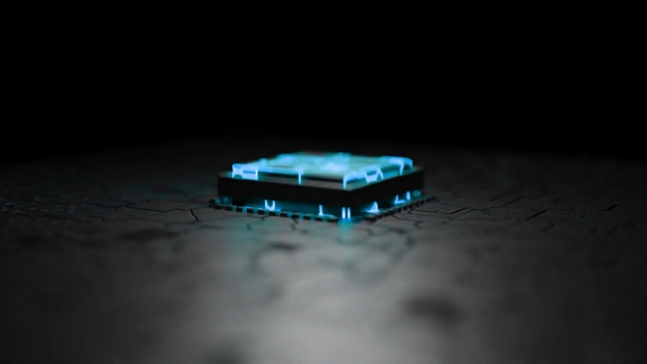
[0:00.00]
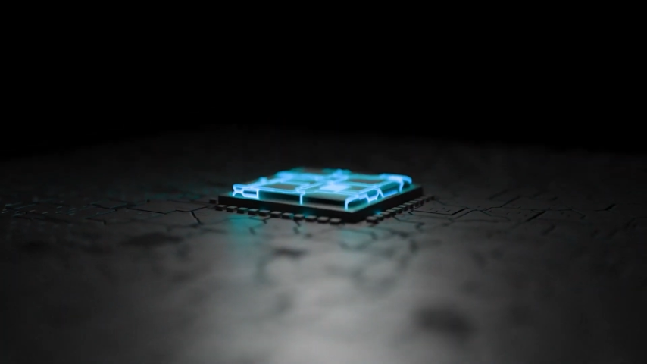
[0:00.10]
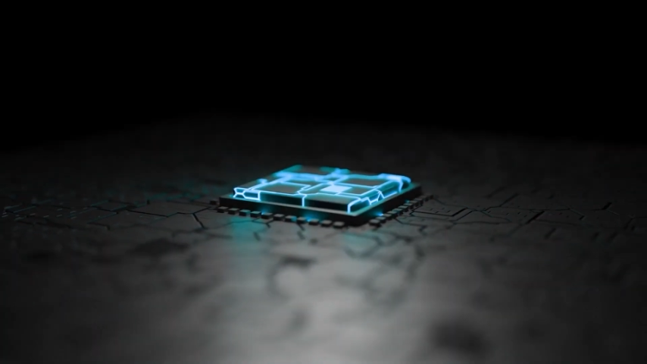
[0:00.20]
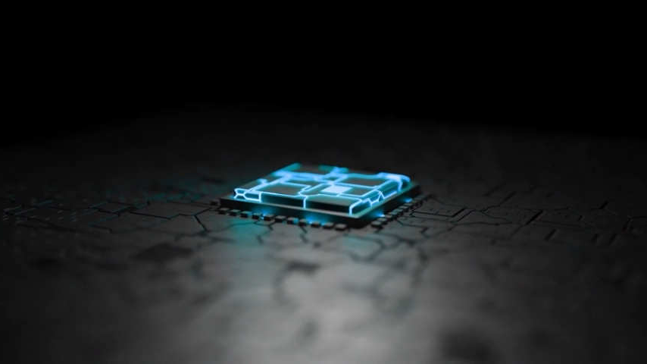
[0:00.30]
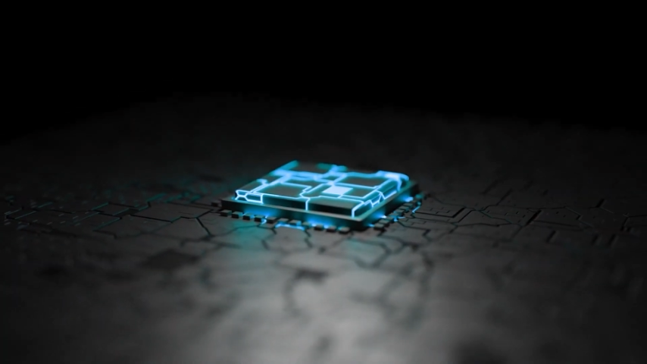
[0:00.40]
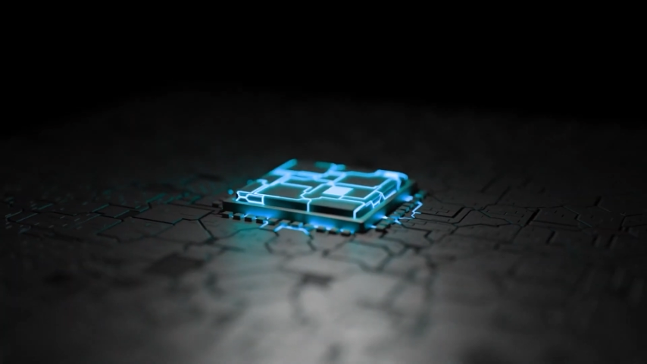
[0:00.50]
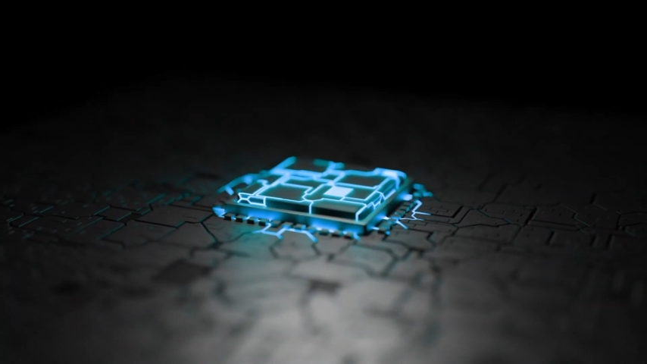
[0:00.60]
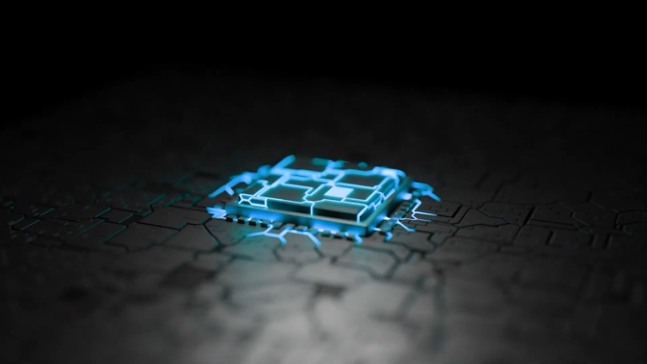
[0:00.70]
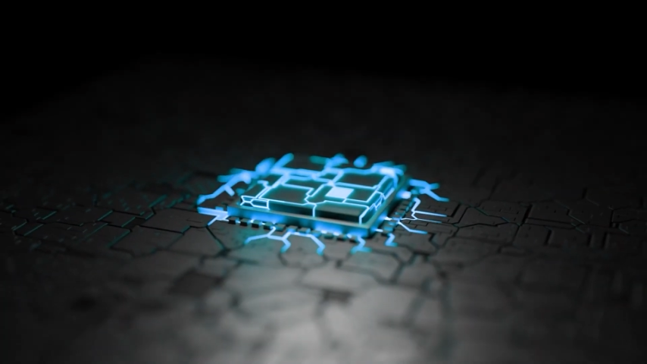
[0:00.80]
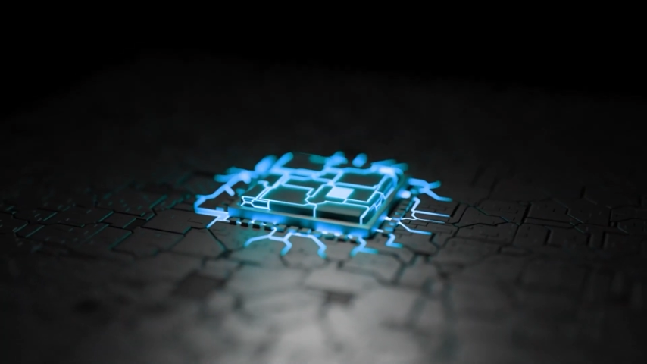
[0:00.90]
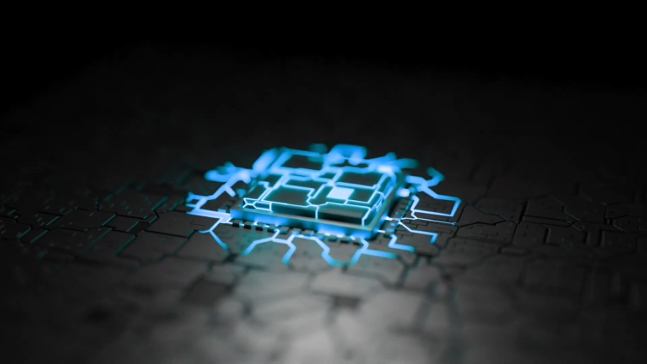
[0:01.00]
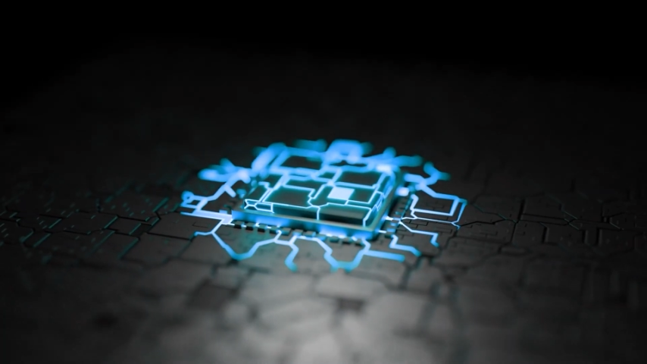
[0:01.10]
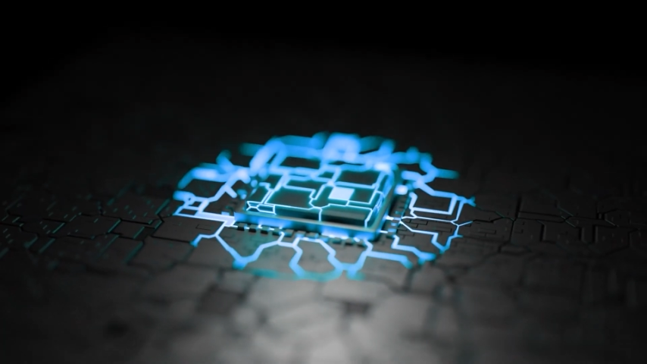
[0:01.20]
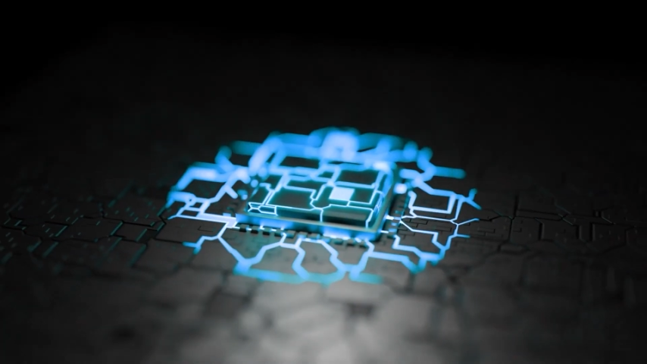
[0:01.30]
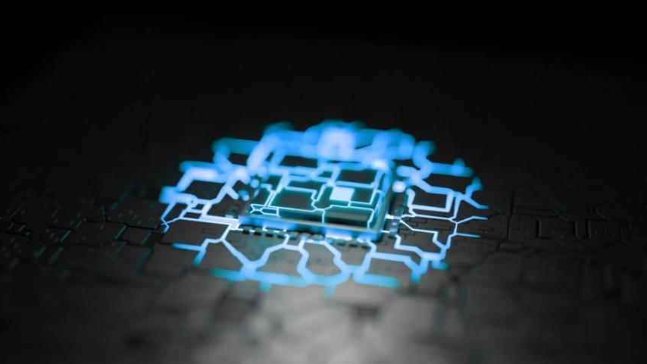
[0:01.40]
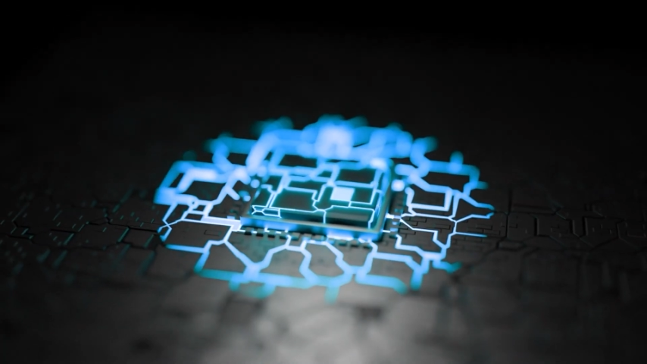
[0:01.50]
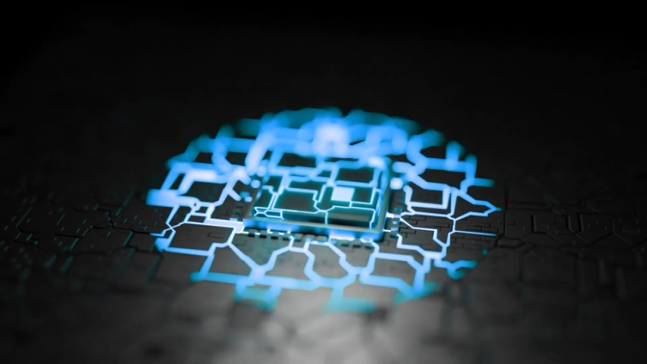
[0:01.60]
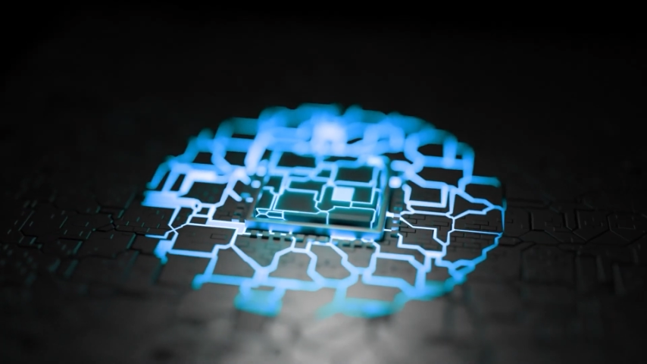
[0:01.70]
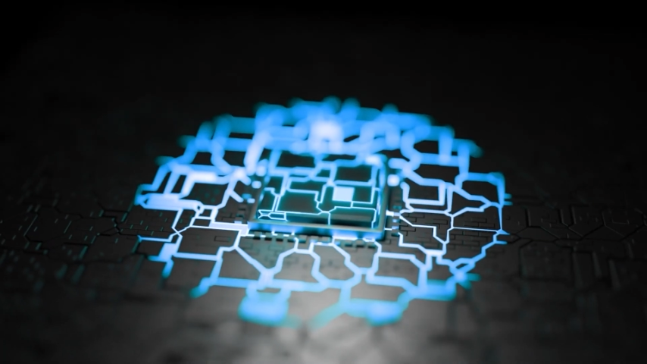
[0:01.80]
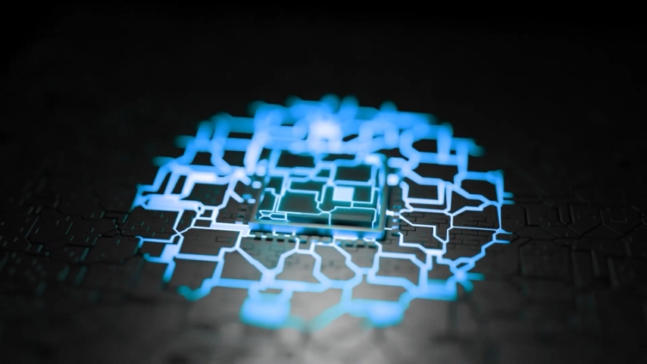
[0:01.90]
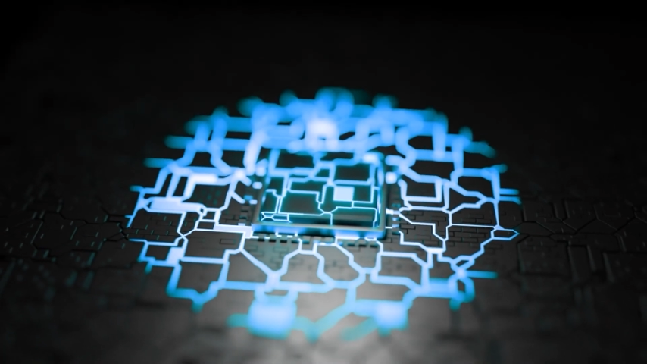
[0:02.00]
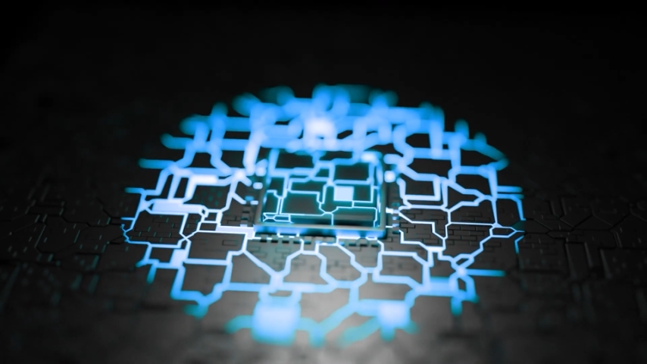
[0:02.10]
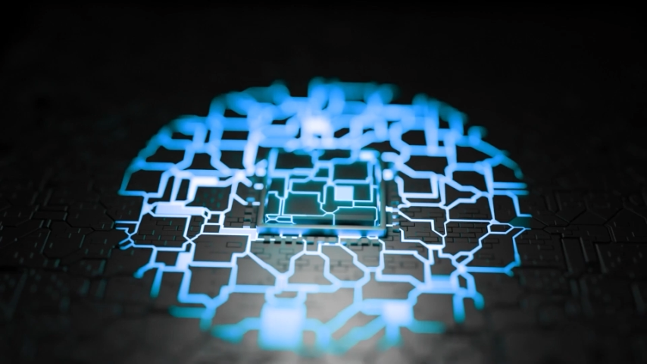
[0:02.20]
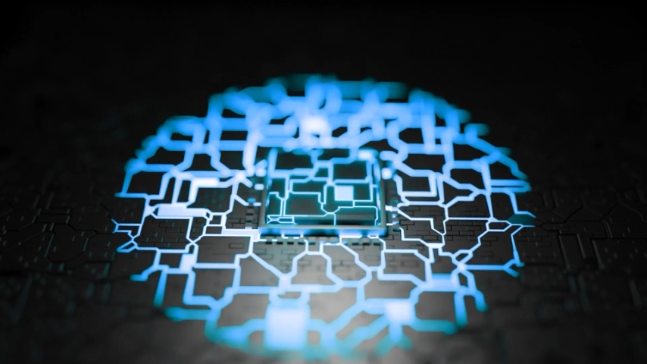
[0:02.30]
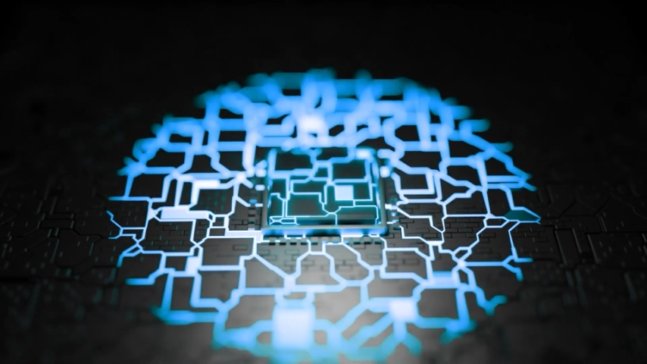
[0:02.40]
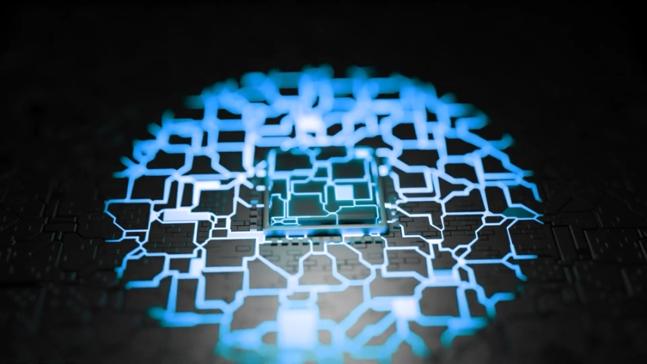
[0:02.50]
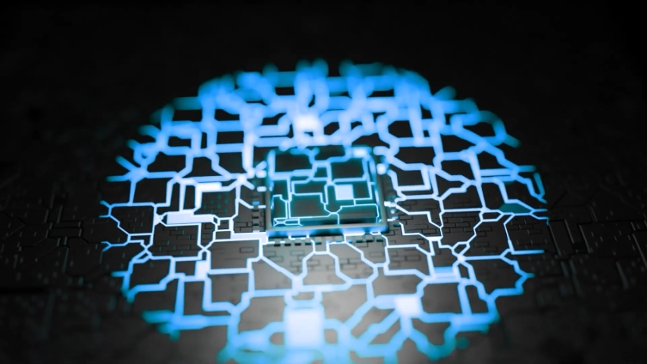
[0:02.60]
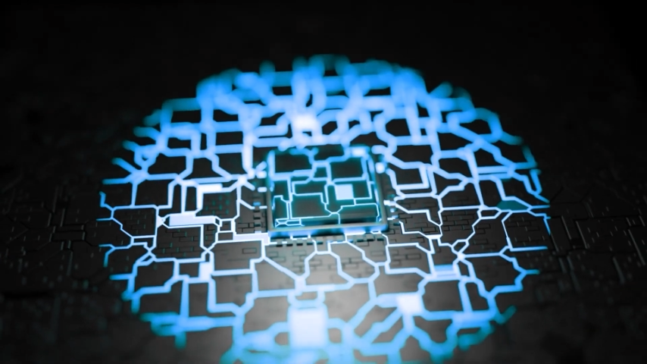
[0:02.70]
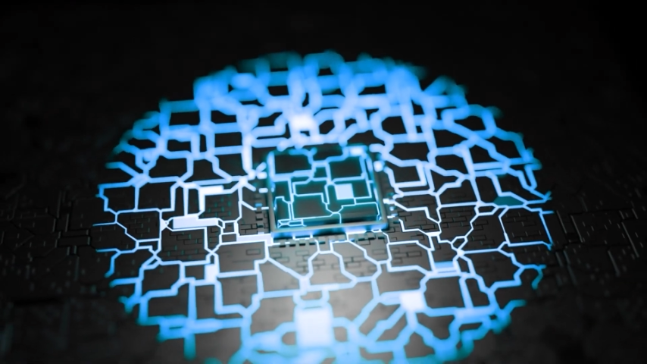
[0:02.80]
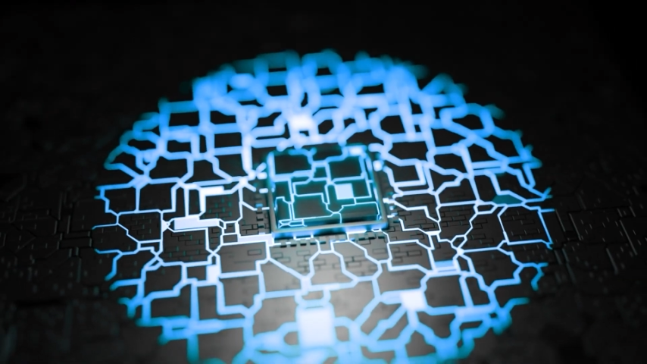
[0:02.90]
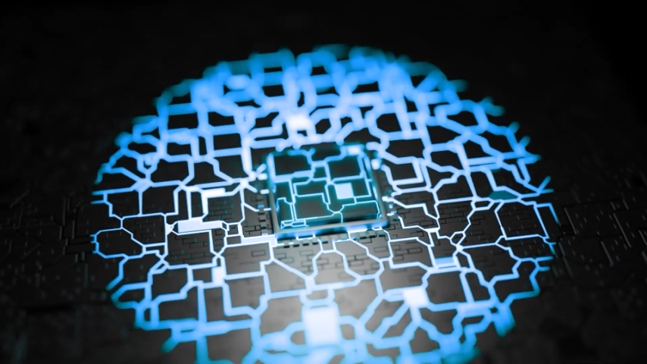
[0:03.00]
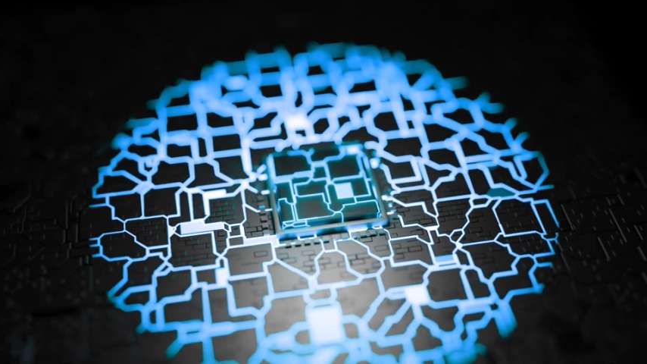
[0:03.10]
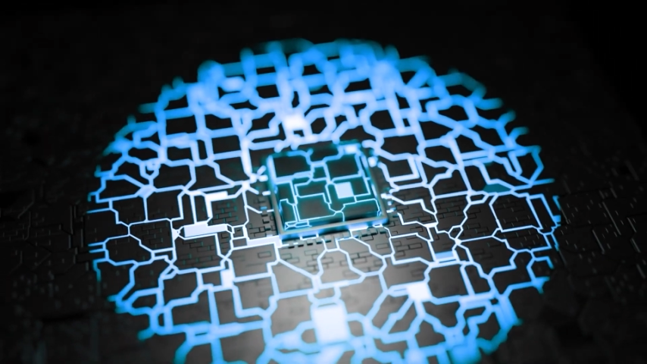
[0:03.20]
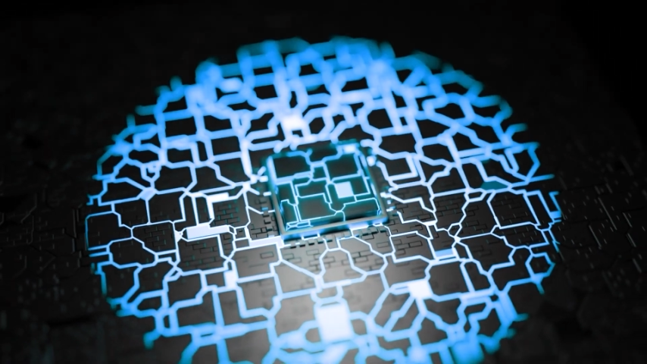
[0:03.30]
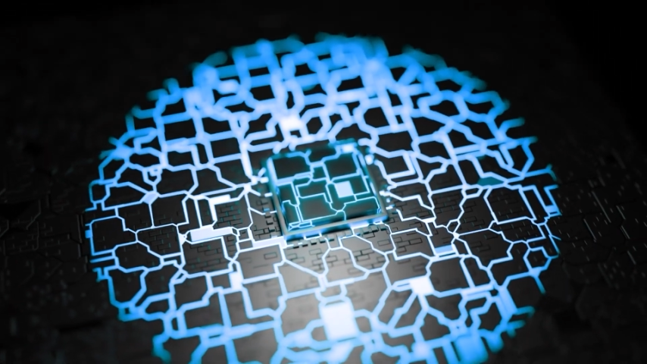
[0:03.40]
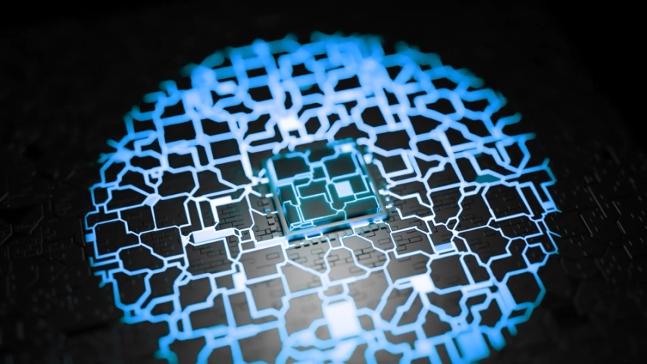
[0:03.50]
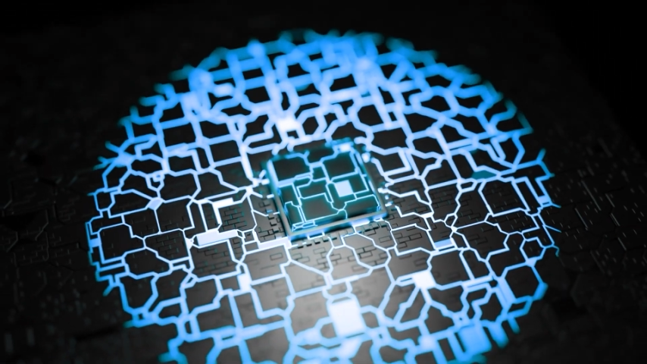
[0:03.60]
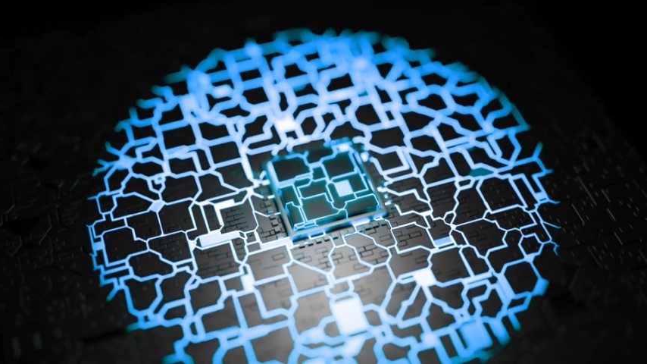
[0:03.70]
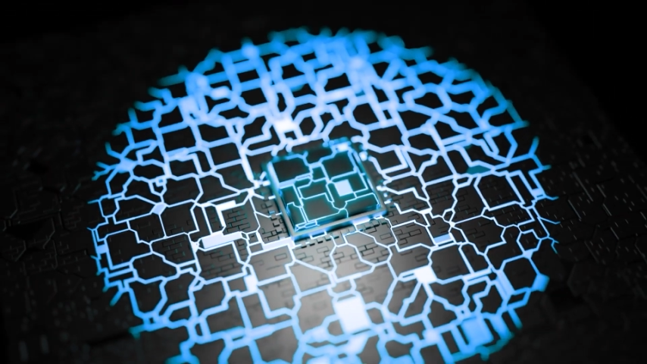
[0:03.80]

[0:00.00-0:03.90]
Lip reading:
[unreadable: no face in view]